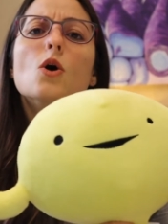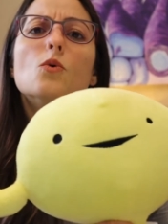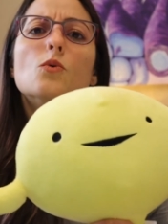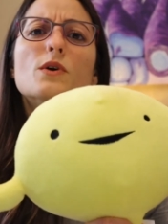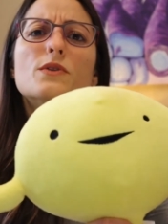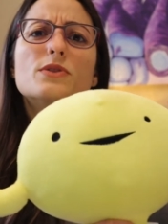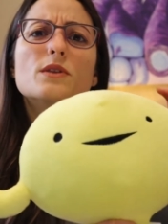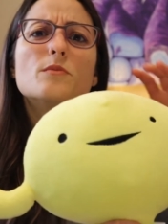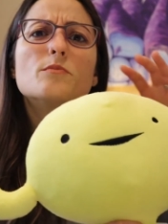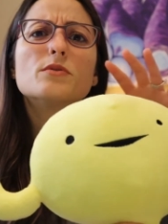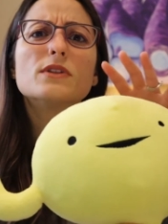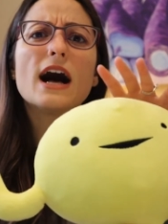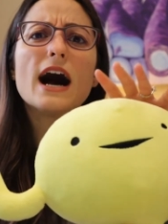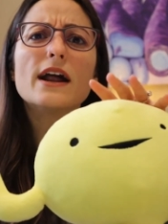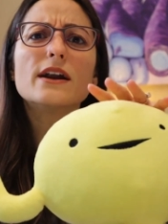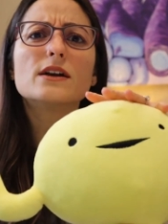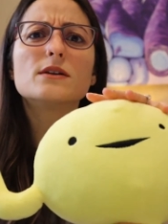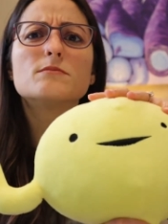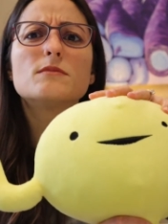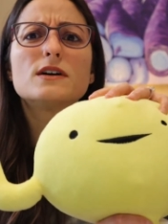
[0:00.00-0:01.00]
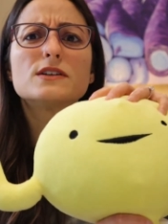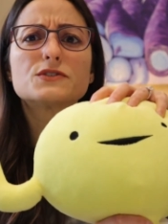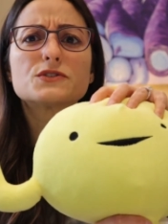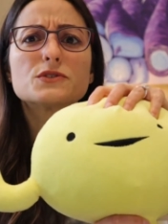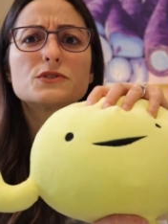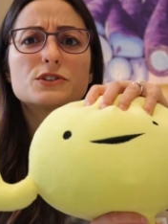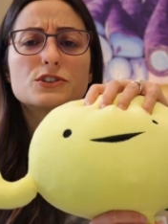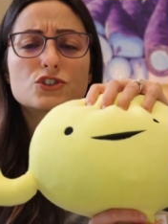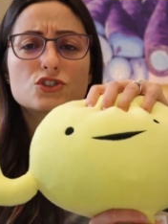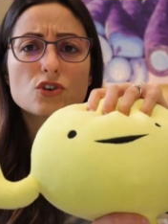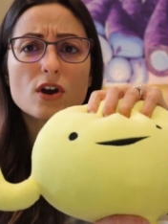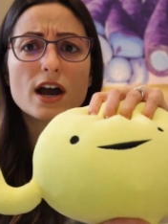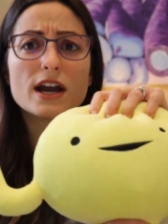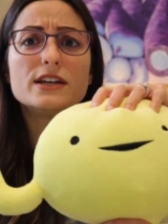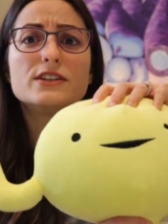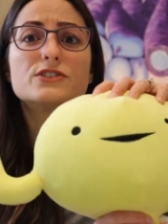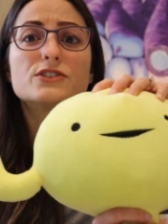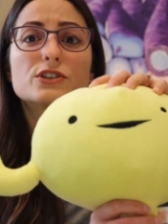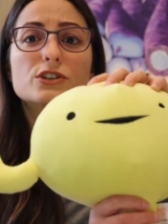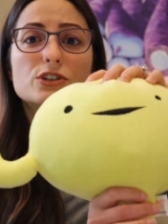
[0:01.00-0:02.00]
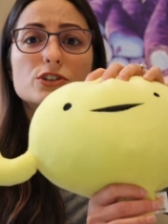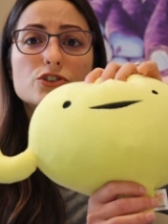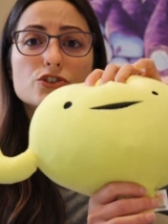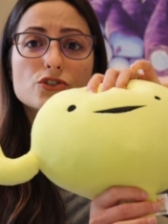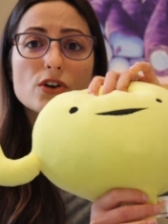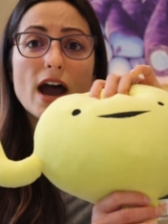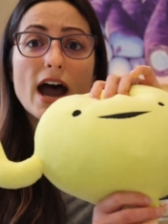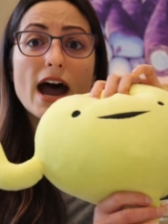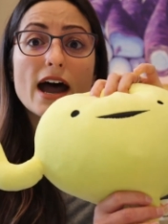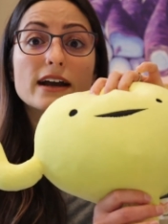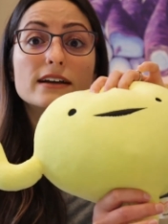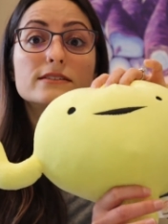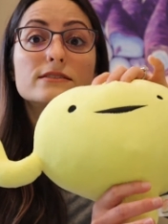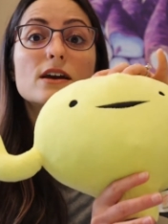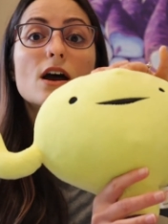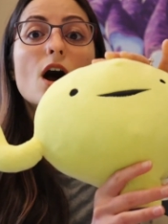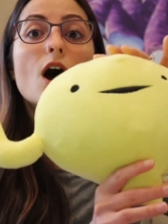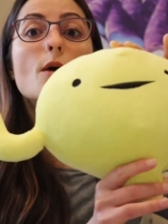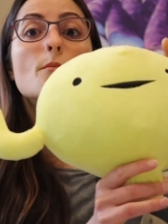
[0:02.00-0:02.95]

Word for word: when the bladder muscle is trying to contract,